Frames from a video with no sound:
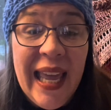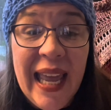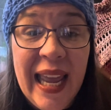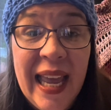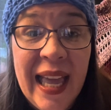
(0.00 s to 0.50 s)

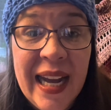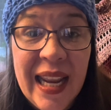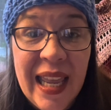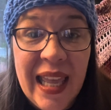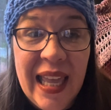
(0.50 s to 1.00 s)
And
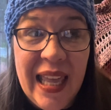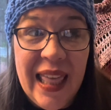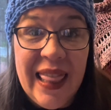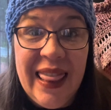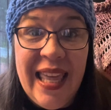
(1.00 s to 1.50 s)

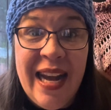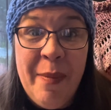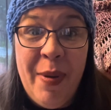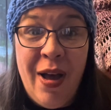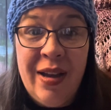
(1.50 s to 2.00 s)
then a
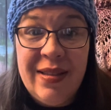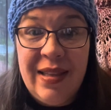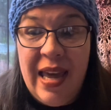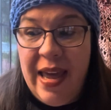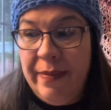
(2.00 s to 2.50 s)
box
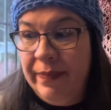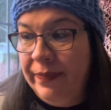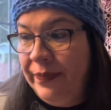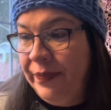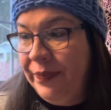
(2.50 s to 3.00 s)
came.
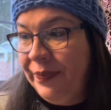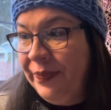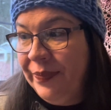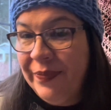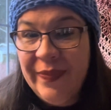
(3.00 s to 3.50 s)

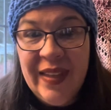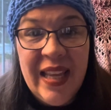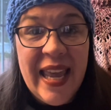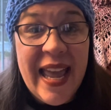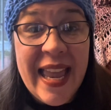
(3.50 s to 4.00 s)

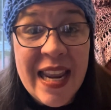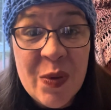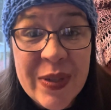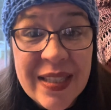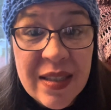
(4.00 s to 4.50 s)
And it
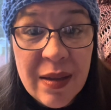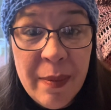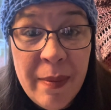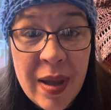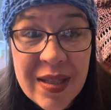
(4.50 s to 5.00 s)
was
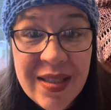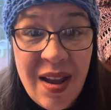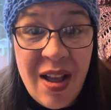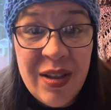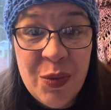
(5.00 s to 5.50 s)

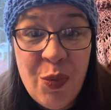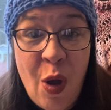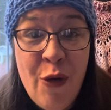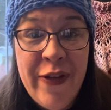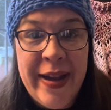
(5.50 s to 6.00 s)
Manzala
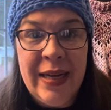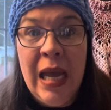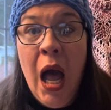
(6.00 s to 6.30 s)
roving.